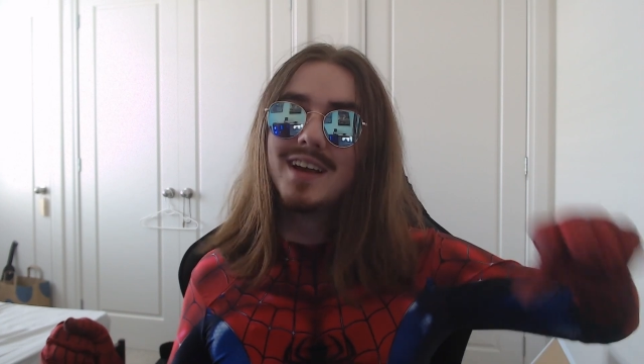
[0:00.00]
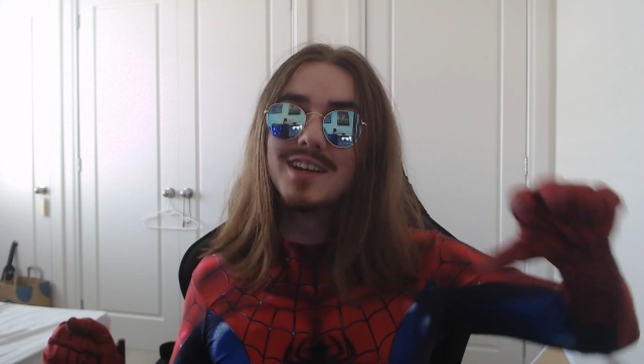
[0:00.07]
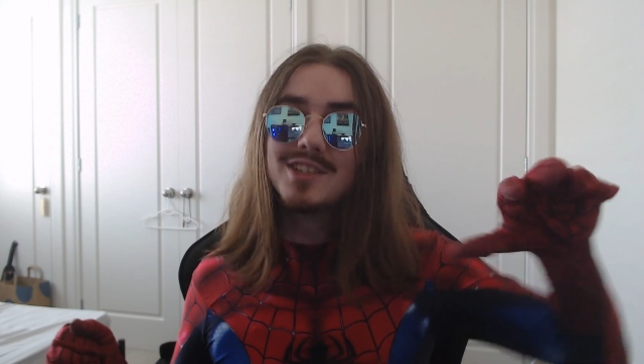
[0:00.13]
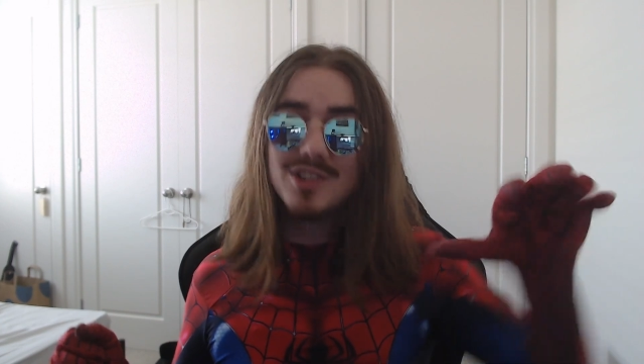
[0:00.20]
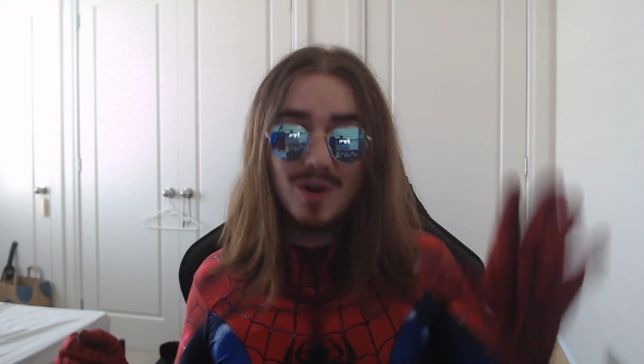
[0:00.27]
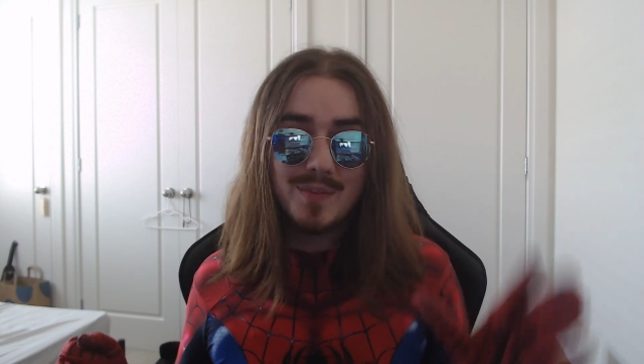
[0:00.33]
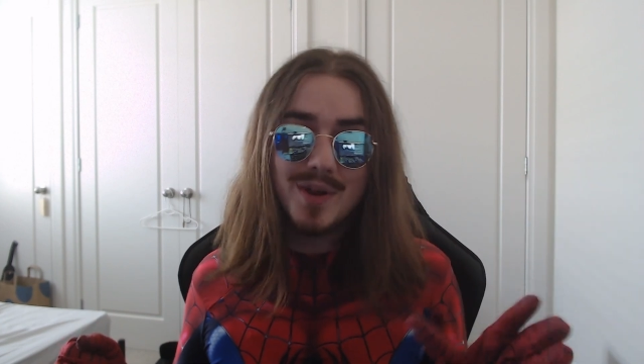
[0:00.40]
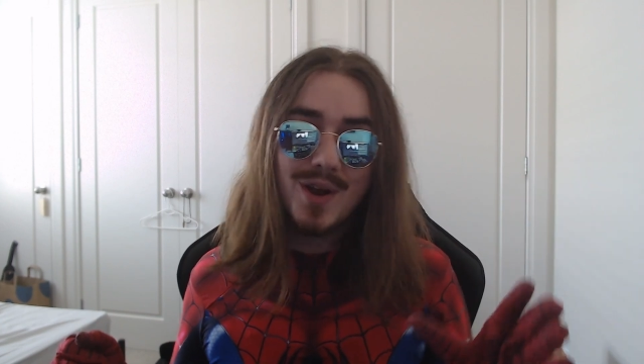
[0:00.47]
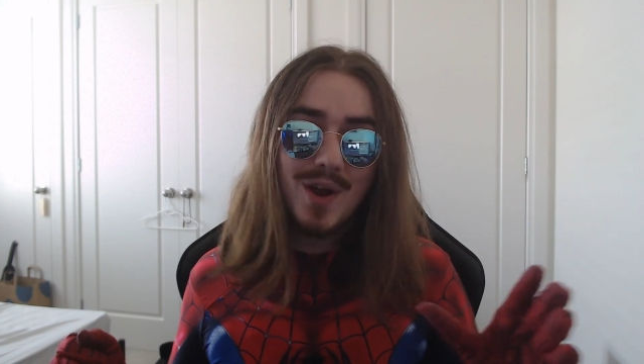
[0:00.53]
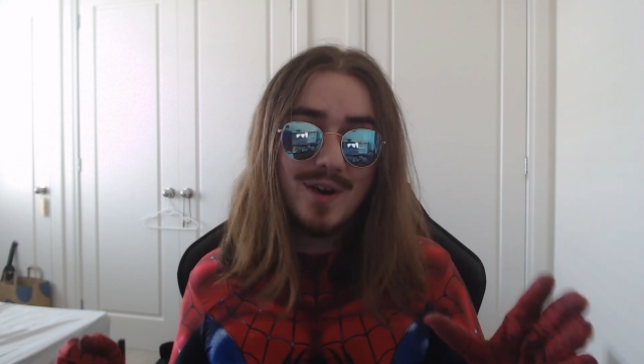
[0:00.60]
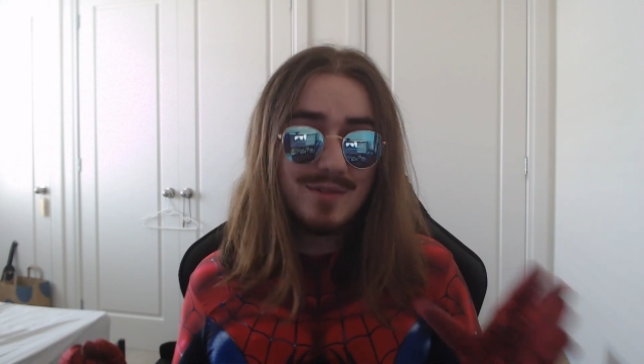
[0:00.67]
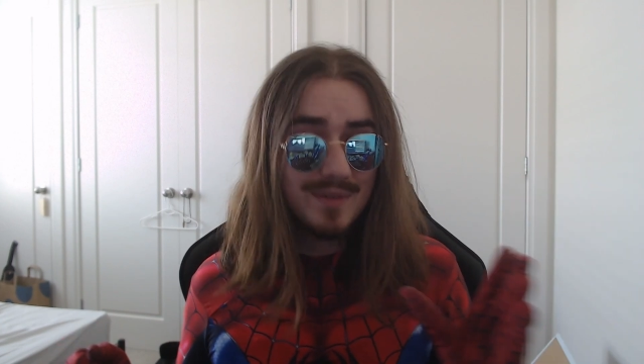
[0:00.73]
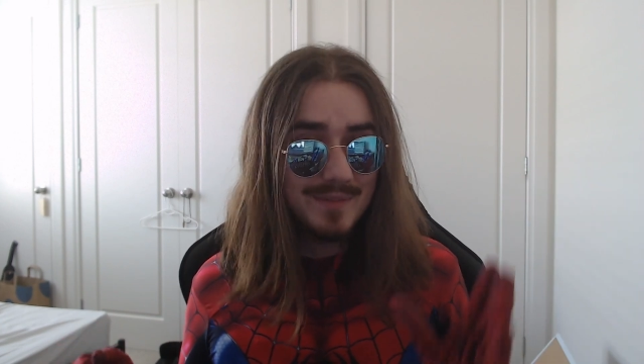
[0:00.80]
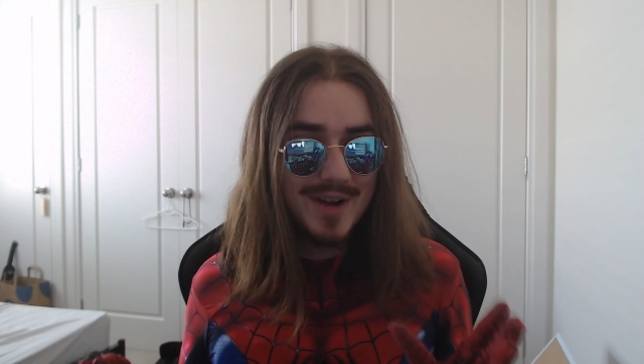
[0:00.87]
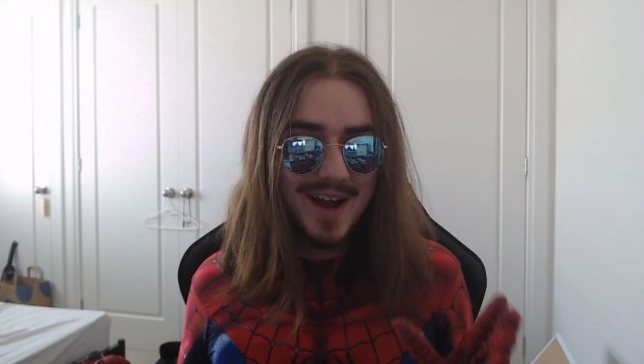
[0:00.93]
Stopping her
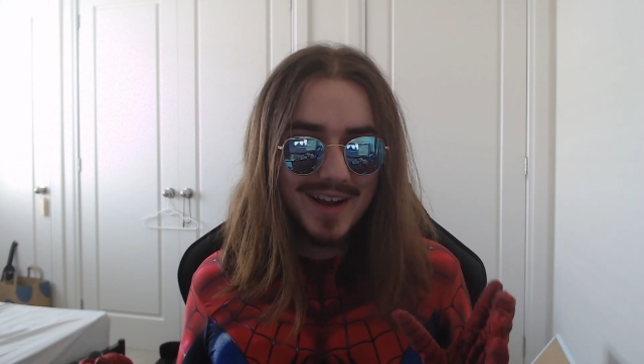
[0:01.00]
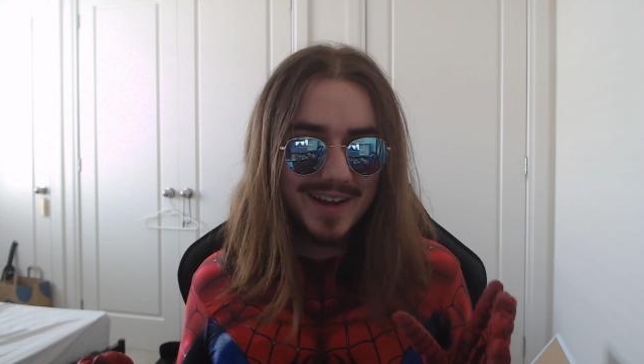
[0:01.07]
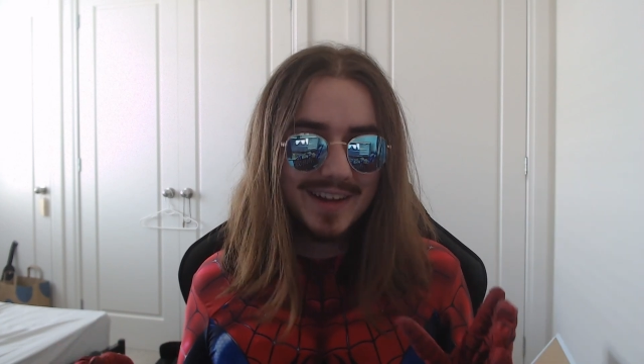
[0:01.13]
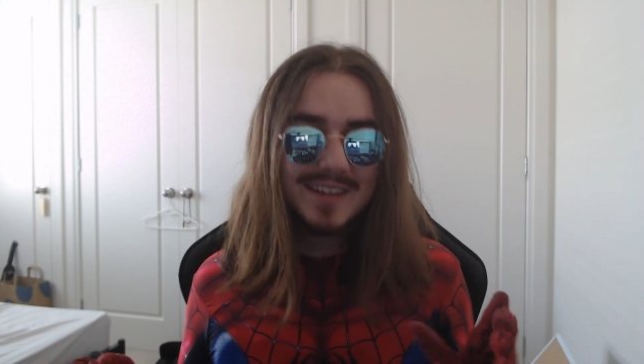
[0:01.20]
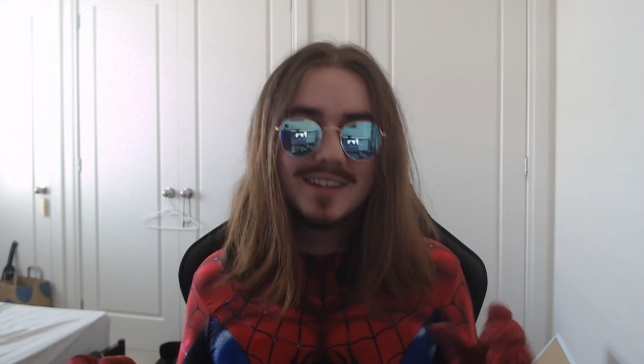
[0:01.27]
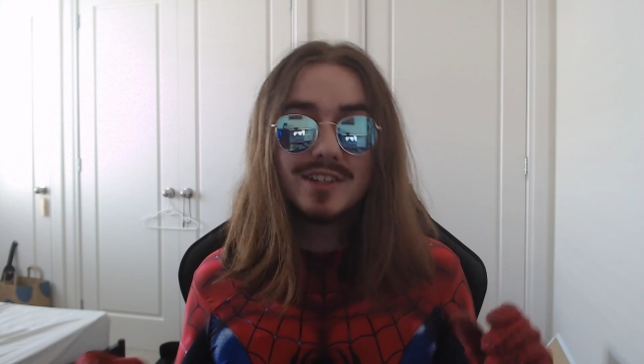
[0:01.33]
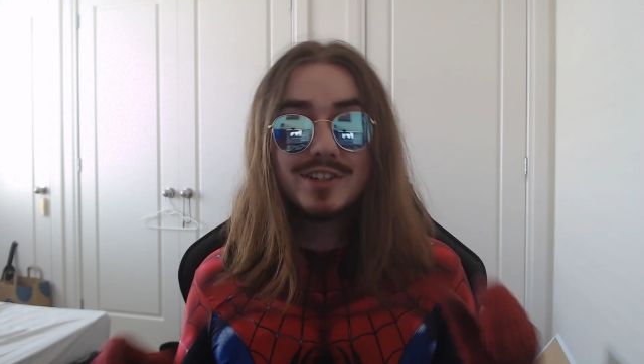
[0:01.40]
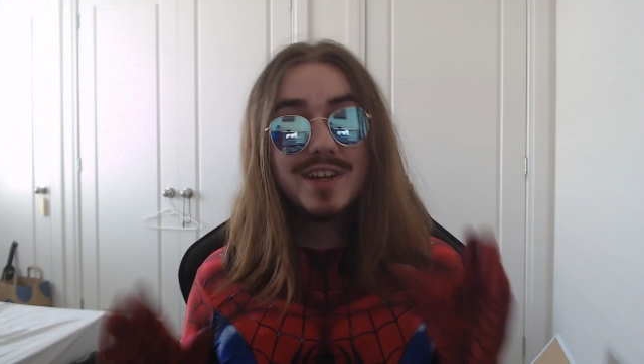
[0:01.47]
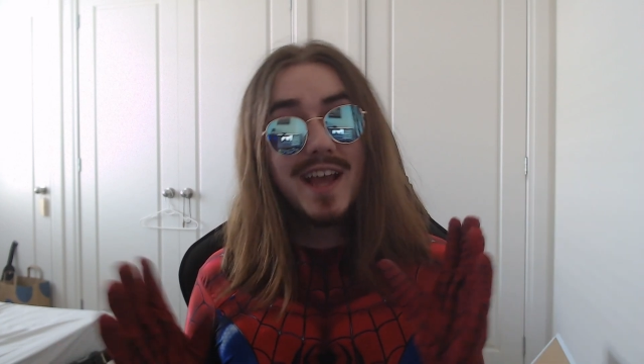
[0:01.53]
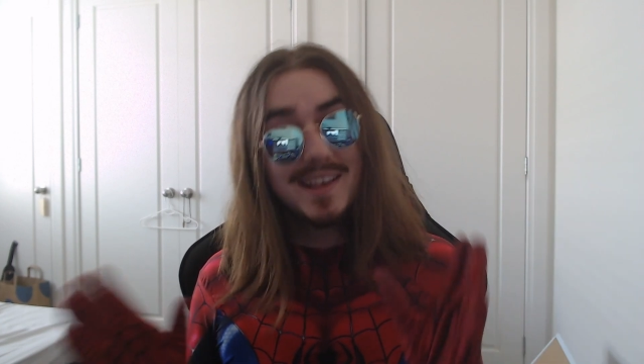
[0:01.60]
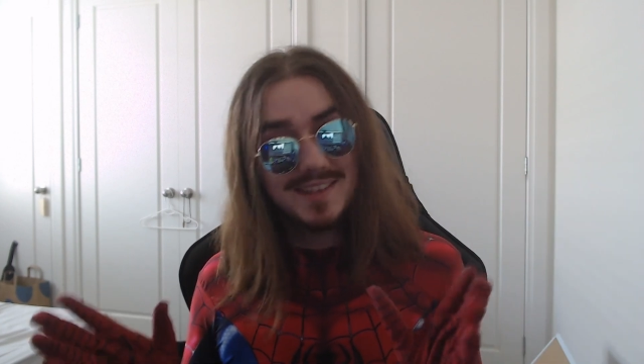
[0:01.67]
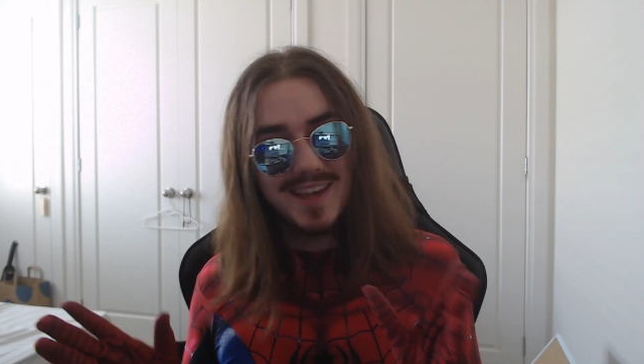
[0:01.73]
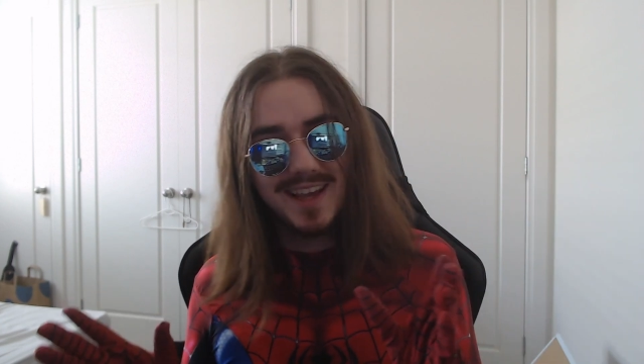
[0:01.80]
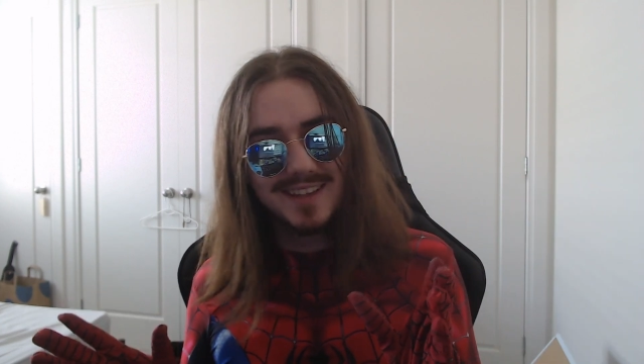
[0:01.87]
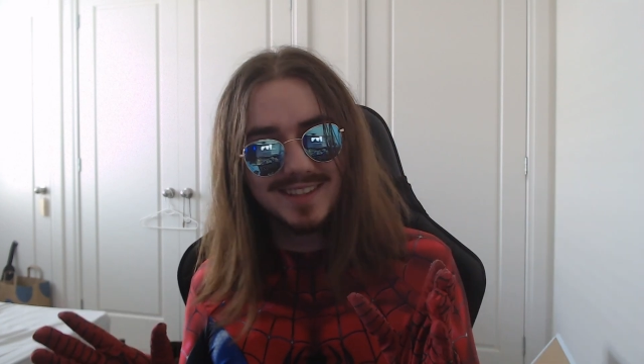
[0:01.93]
from dying. She
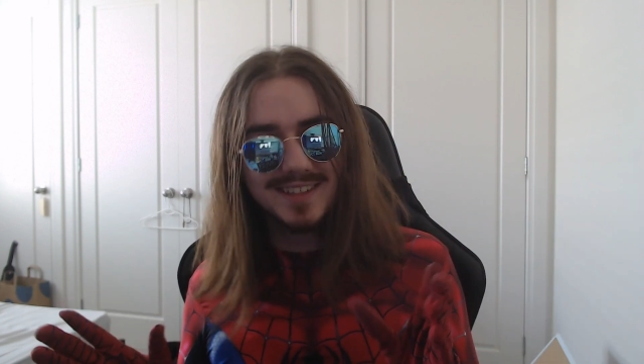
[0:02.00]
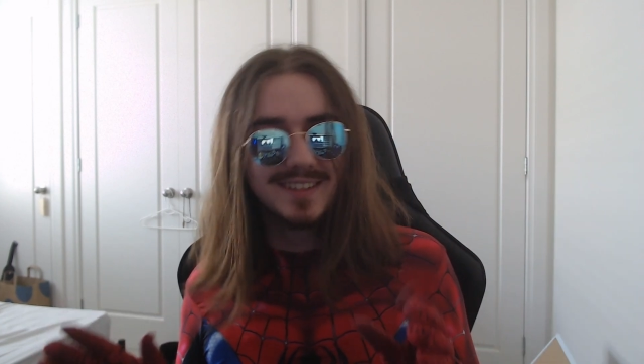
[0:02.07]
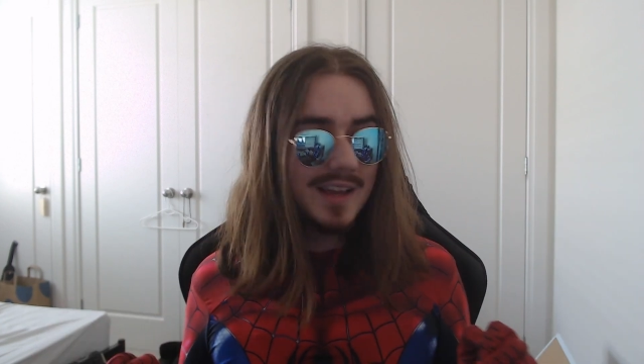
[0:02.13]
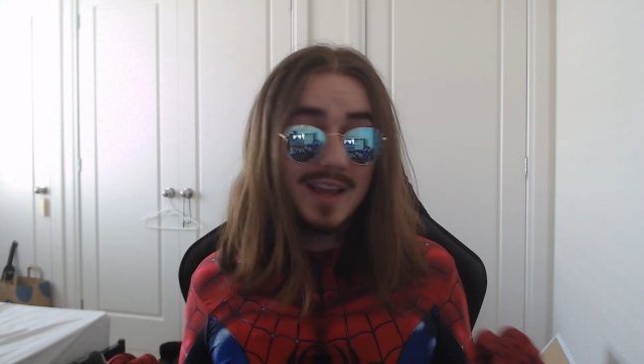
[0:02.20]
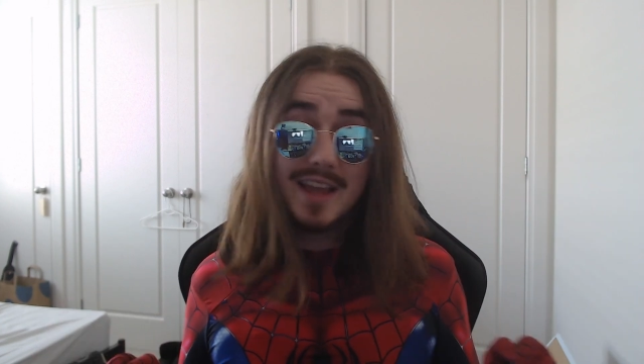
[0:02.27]
has cancer.